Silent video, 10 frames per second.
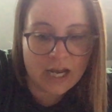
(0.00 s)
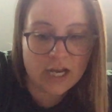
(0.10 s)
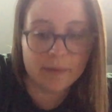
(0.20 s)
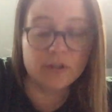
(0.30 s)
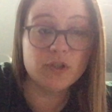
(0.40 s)

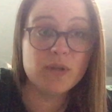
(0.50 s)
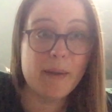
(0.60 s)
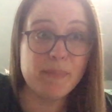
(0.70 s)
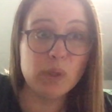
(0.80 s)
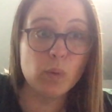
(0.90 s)
Now I'm going to do
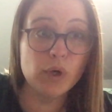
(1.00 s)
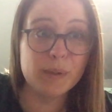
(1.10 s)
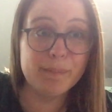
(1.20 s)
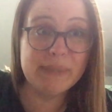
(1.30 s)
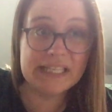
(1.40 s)
that big
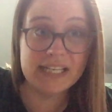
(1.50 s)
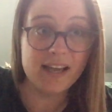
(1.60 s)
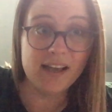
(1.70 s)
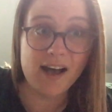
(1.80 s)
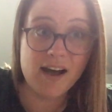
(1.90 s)
word
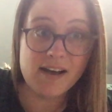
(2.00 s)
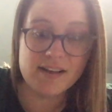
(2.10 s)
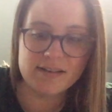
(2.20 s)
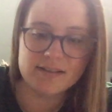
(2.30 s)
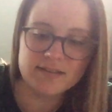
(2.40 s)

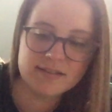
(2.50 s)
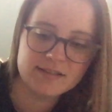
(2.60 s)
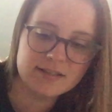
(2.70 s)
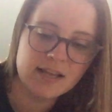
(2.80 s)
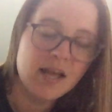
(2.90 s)

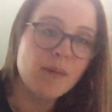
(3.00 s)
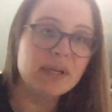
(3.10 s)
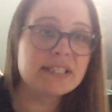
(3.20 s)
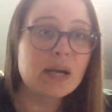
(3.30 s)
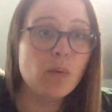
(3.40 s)
because
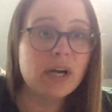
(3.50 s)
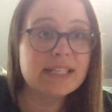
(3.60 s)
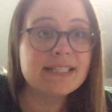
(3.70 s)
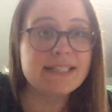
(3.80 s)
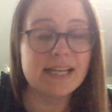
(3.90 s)
I want
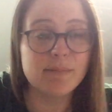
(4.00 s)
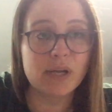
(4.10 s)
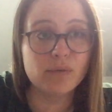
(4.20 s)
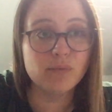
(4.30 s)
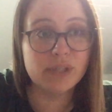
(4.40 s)
to state
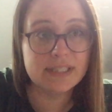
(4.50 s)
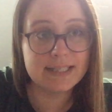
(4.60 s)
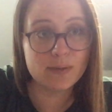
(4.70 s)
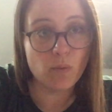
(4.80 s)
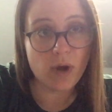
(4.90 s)
my
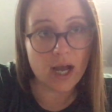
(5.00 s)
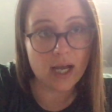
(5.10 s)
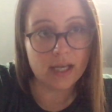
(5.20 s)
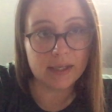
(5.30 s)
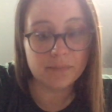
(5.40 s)
reason
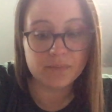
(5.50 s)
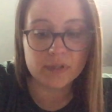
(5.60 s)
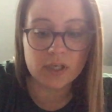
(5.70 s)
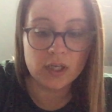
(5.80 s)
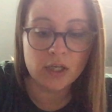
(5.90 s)
why.
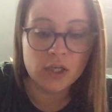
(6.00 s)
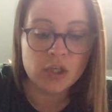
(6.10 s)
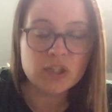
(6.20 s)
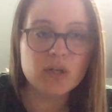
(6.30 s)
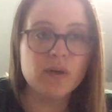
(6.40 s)

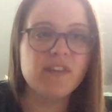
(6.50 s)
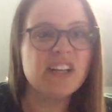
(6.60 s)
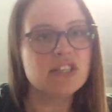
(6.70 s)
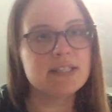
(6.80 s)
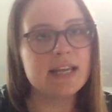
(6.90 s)
So if I
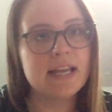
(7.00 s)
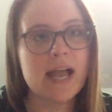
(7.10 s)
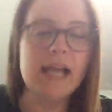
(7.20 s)
just say